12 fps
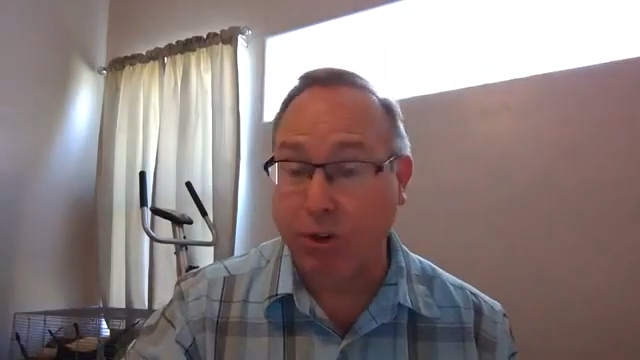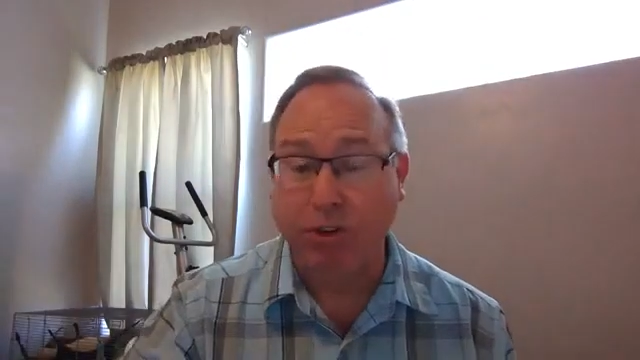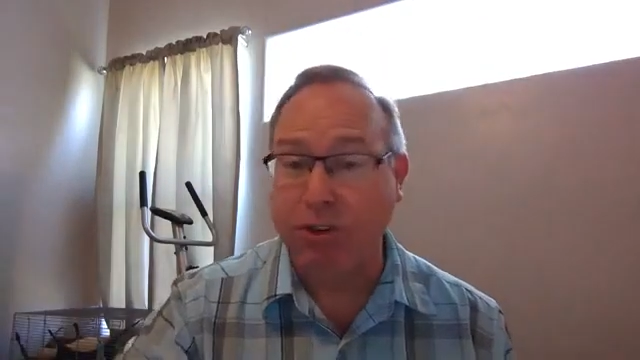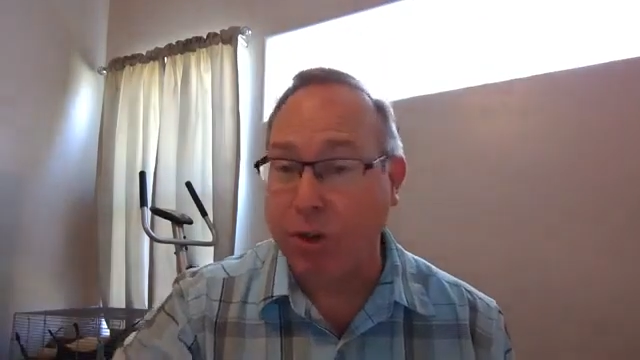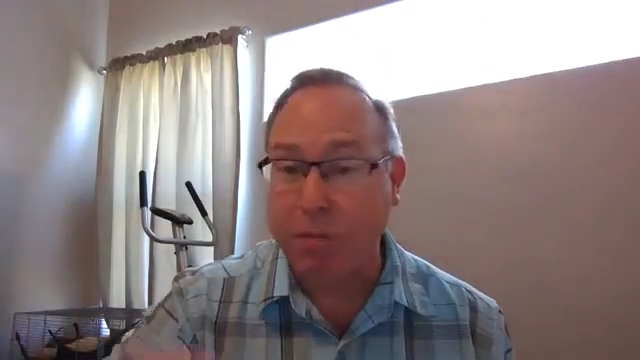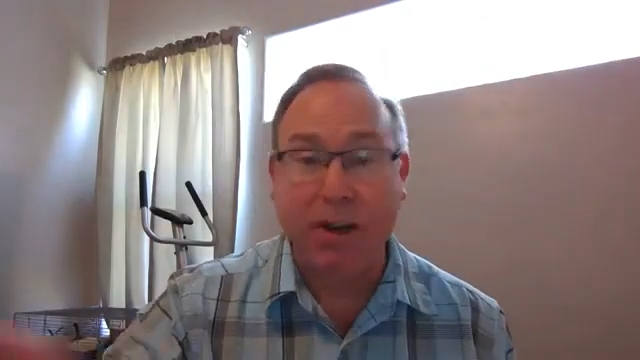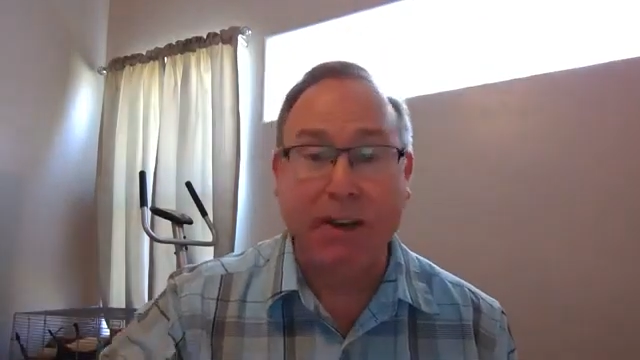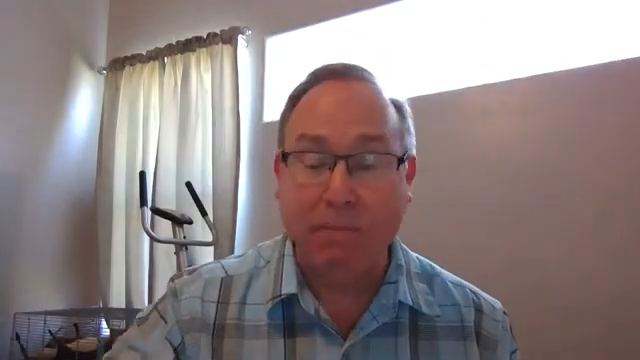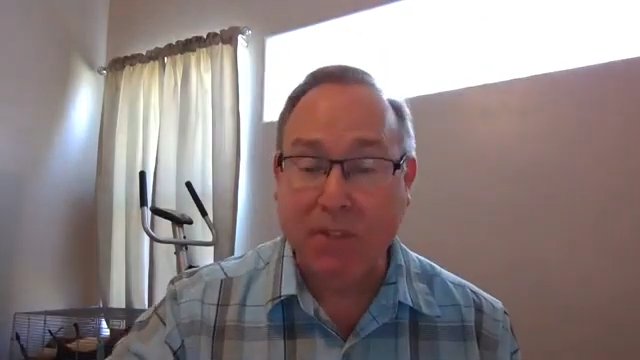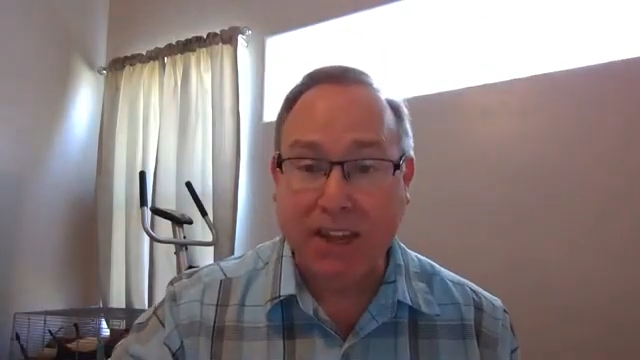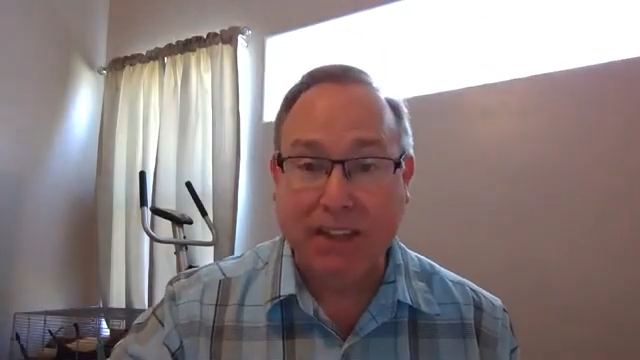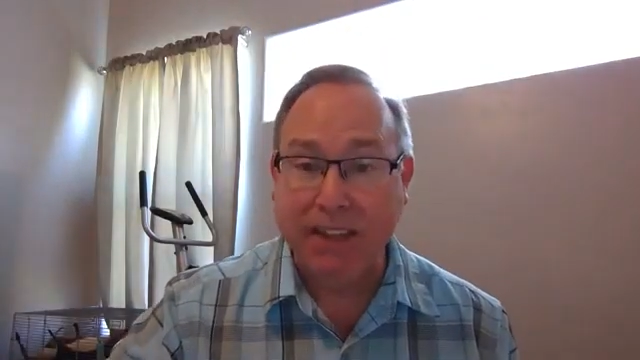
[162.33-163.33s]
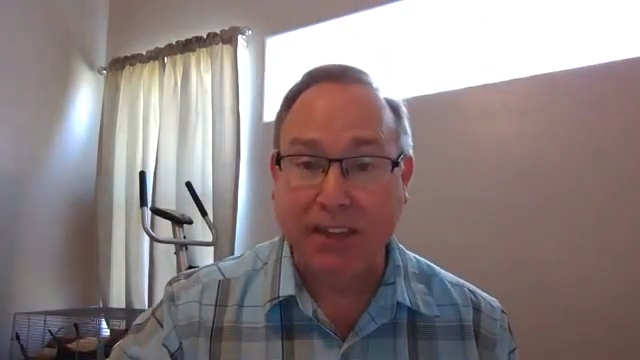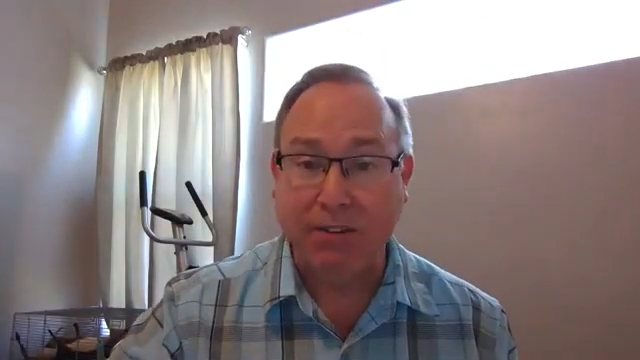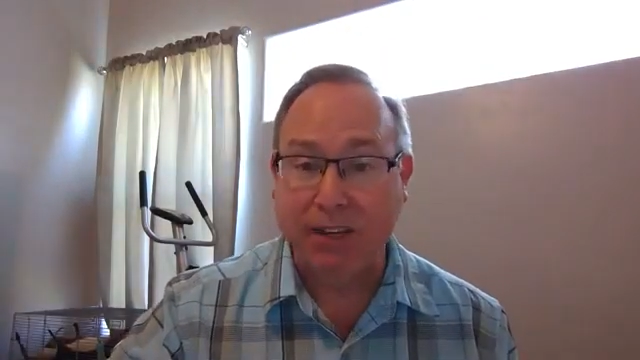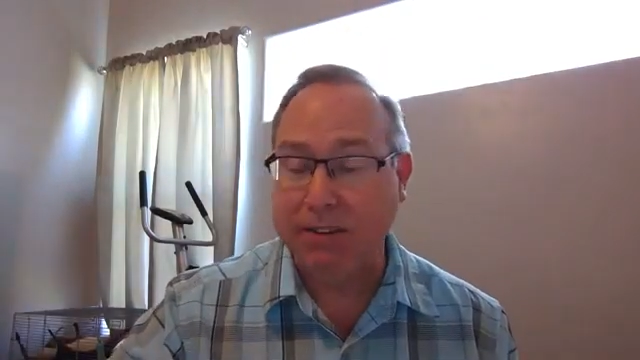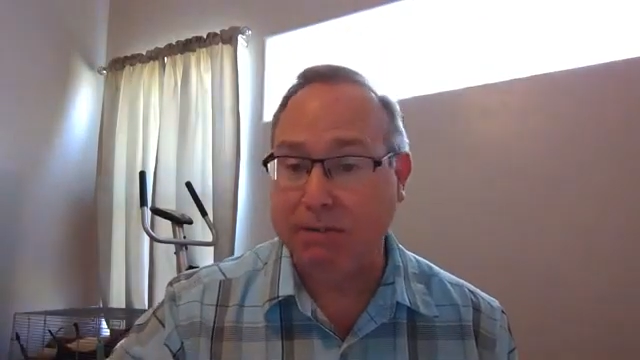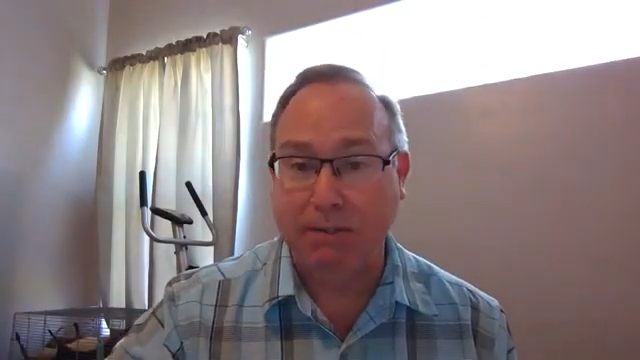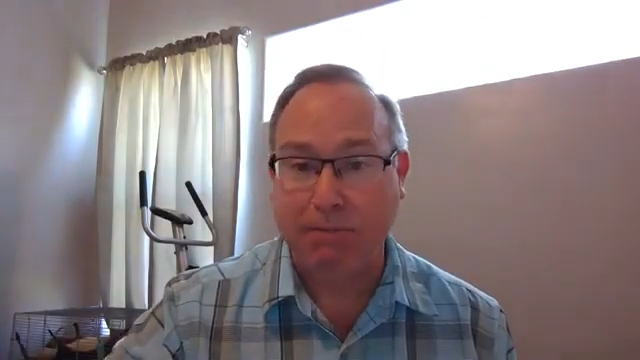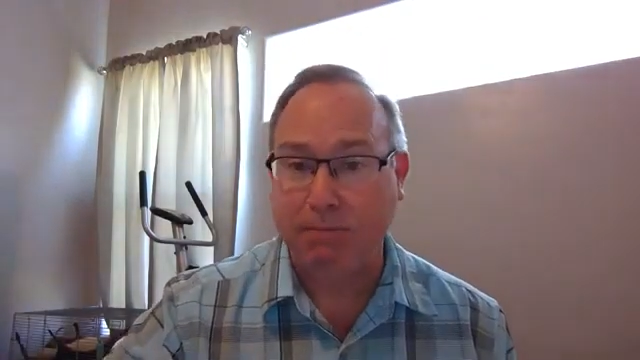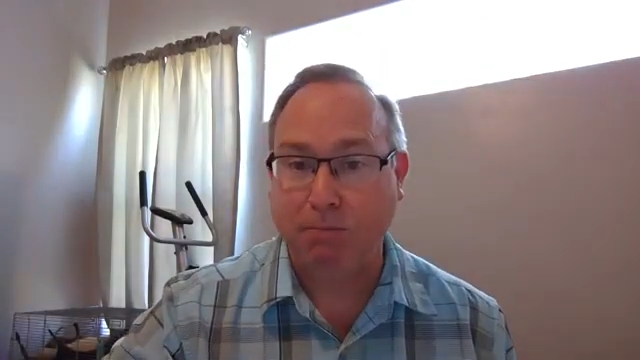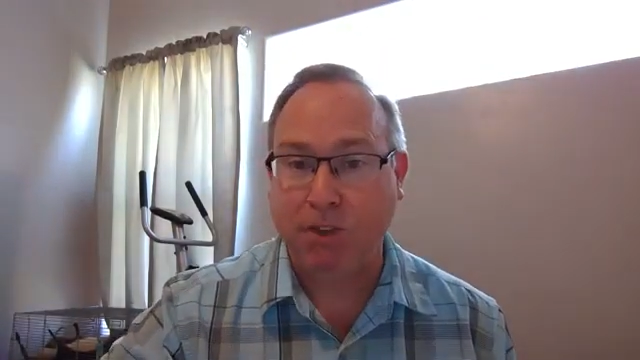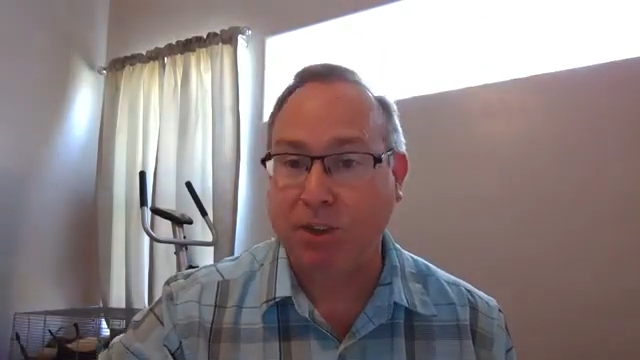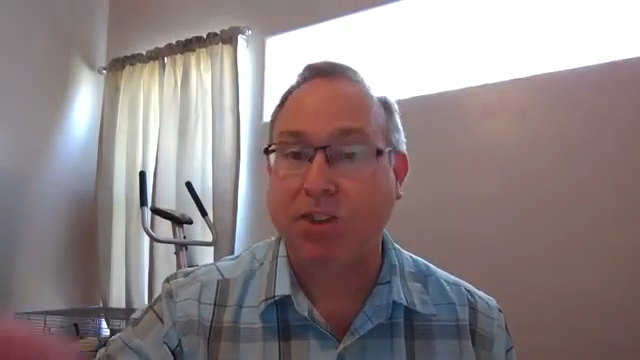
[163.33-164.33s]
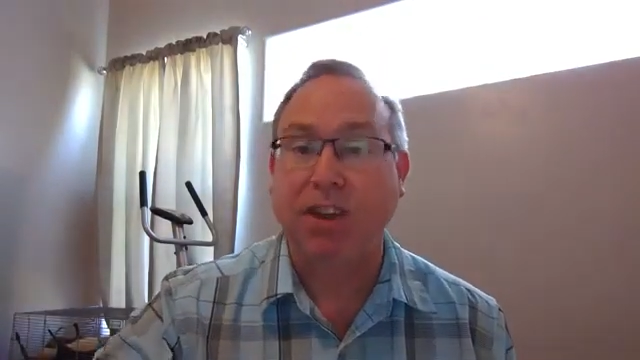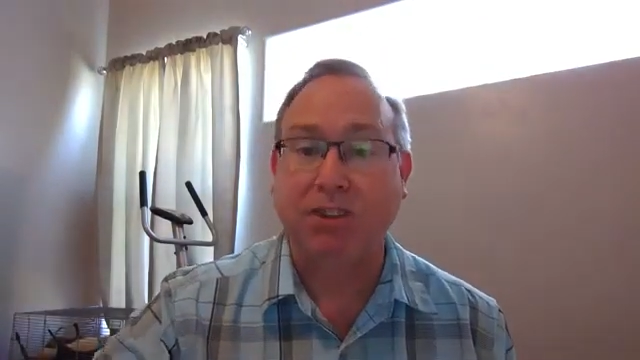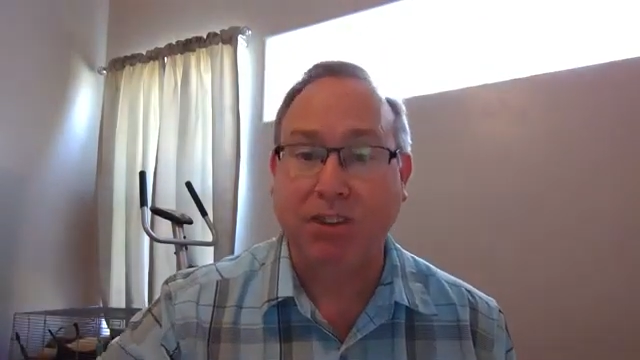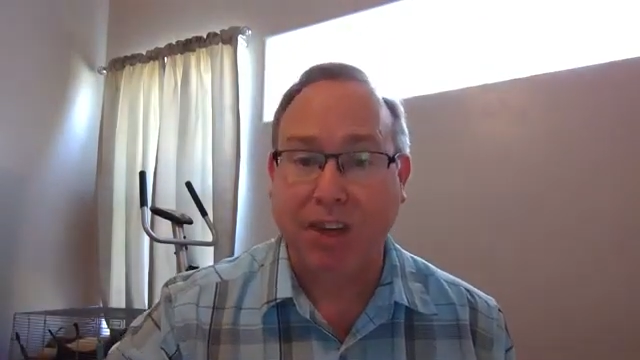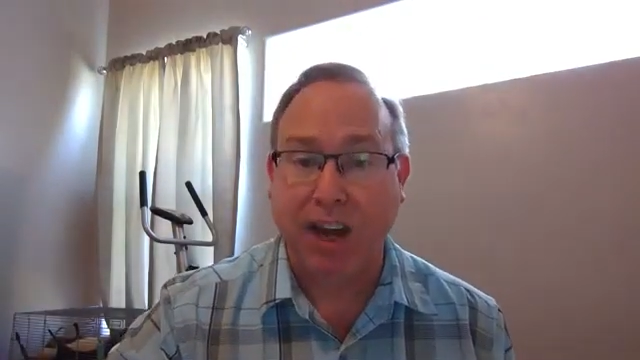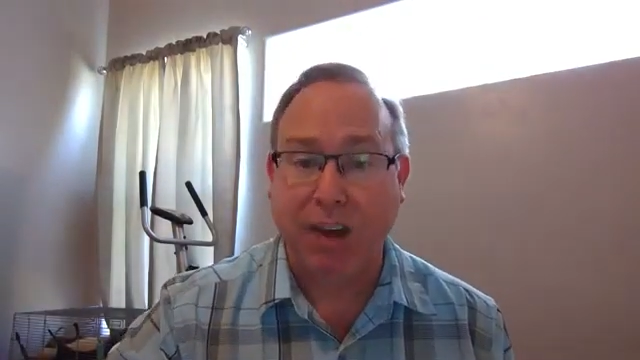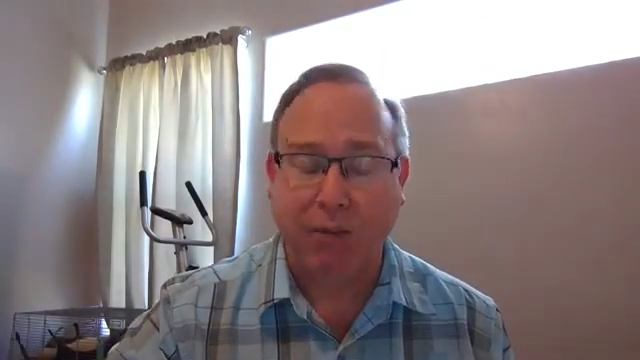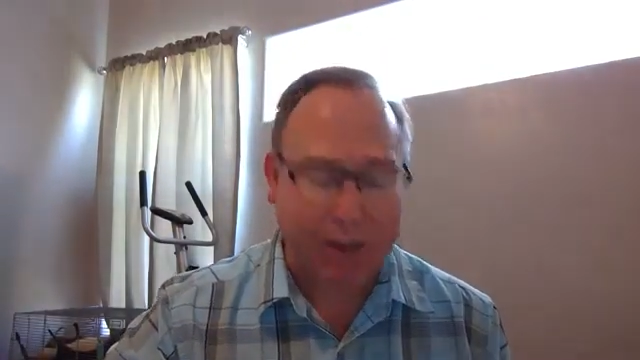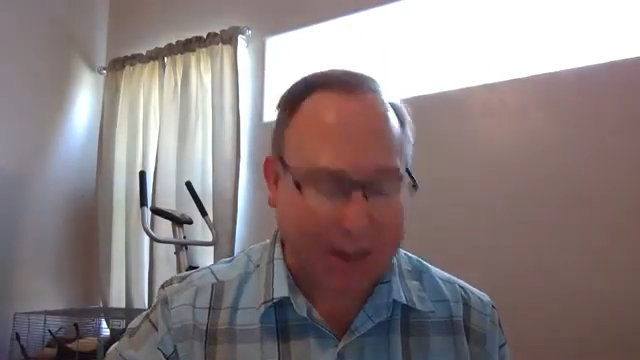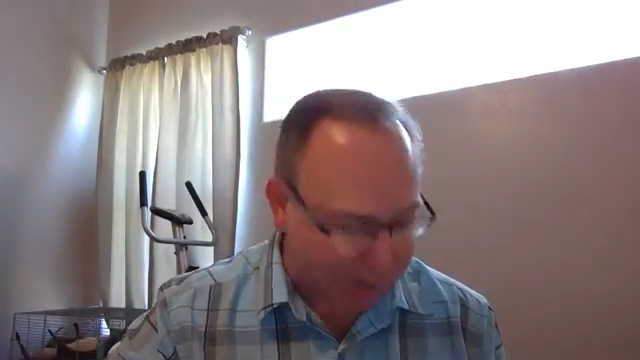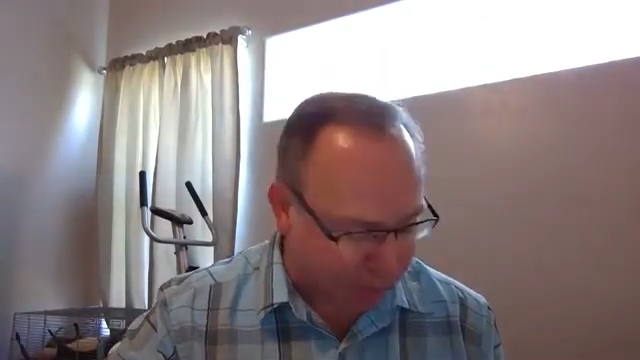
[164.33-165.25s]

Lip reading: There's nobody that this doesn't cover.